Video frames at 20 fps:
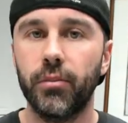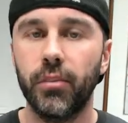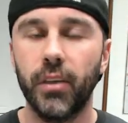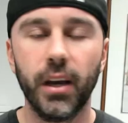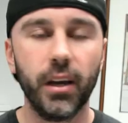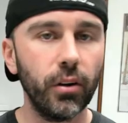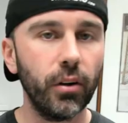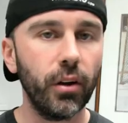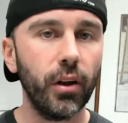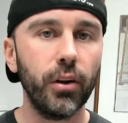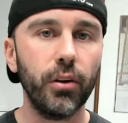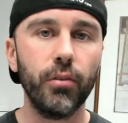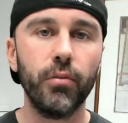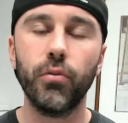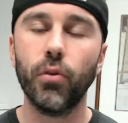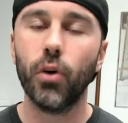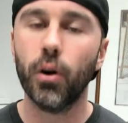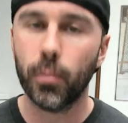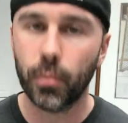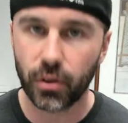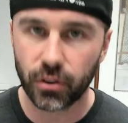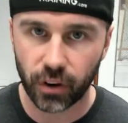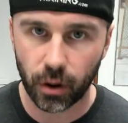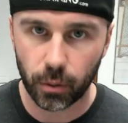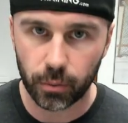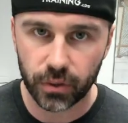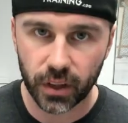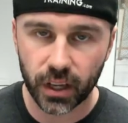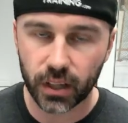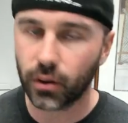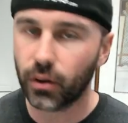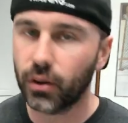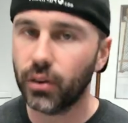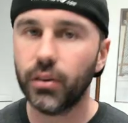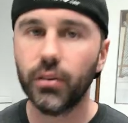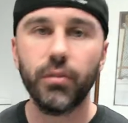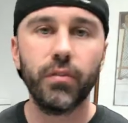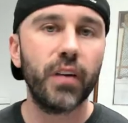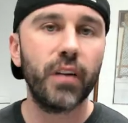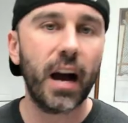They can only do 4 push-ups. They can only
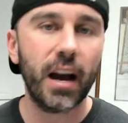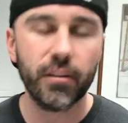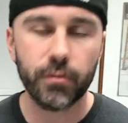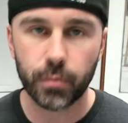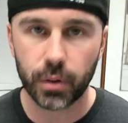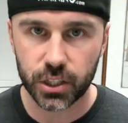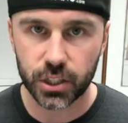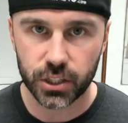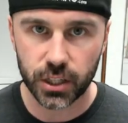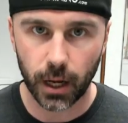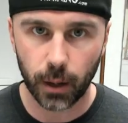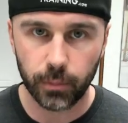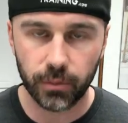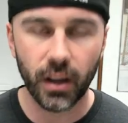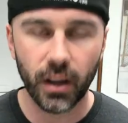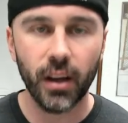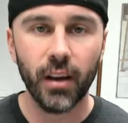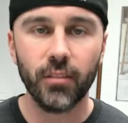do 5 push-ups.